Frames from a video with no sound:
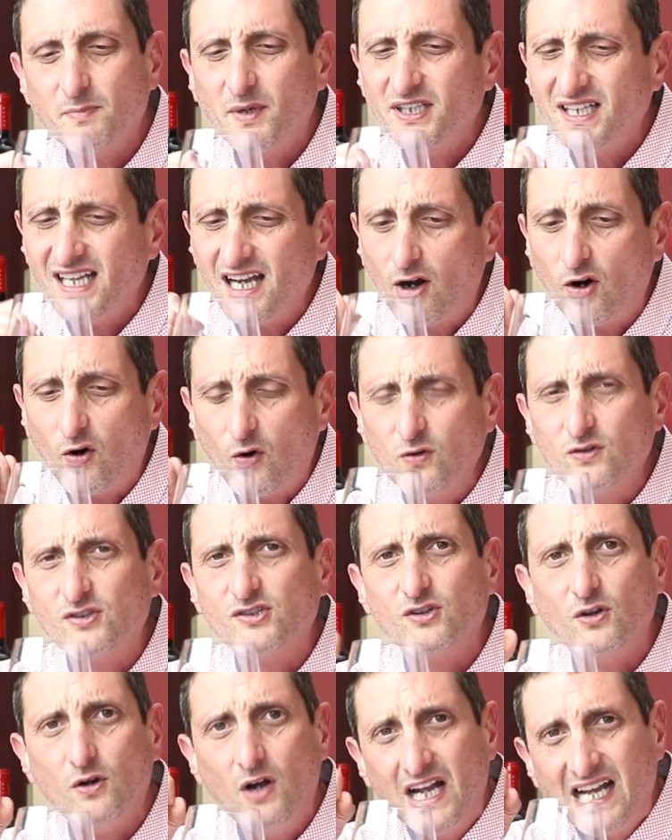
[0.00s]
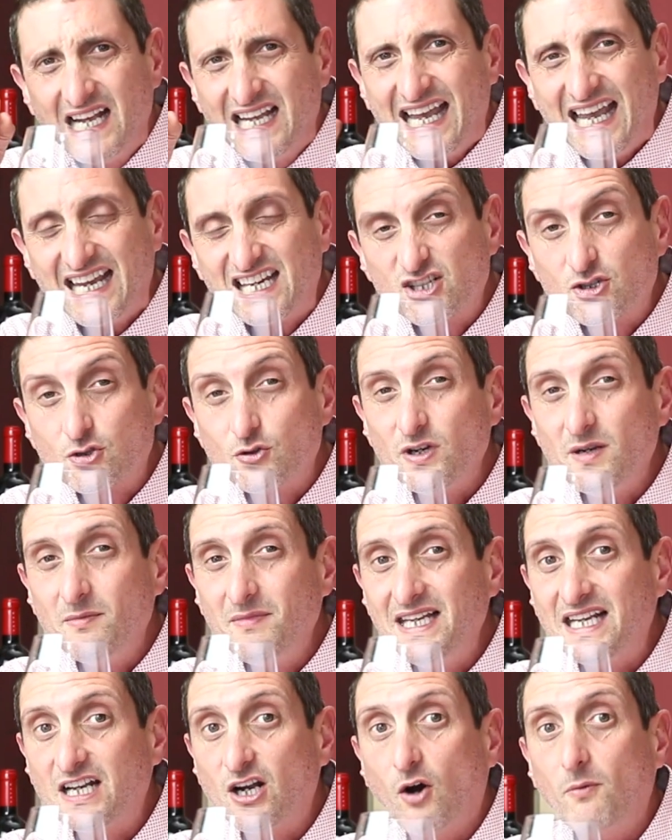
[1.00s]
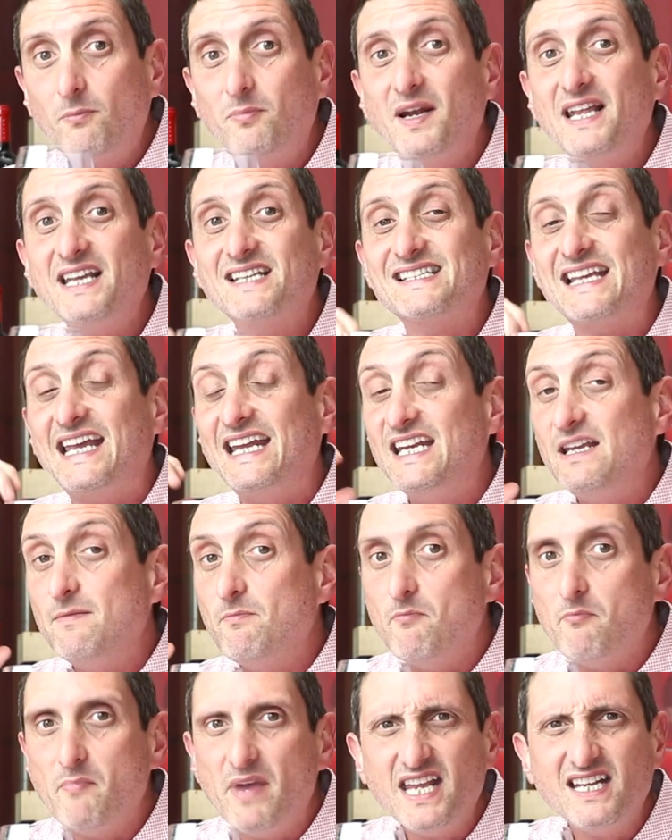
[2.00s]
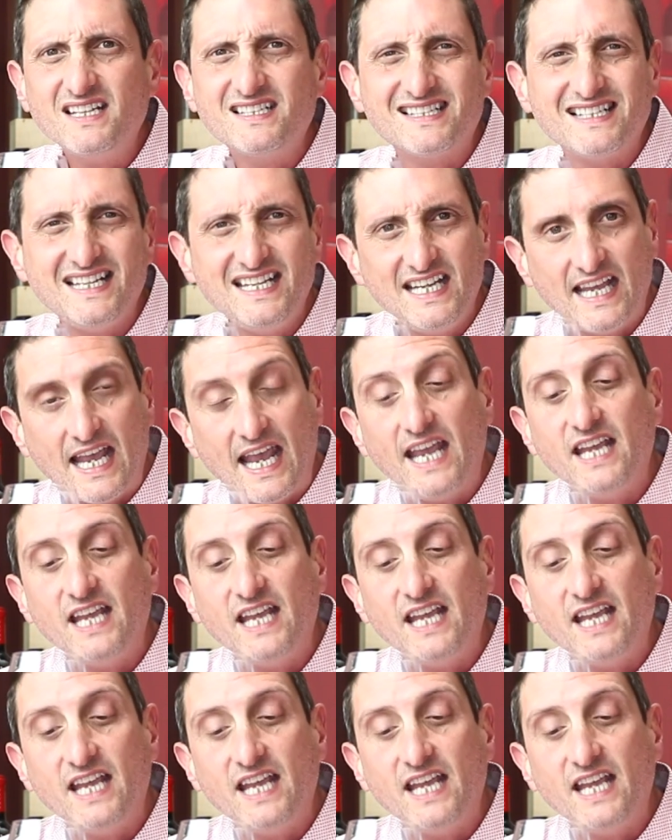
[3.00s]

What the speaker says: but they are also extremely complex and immensely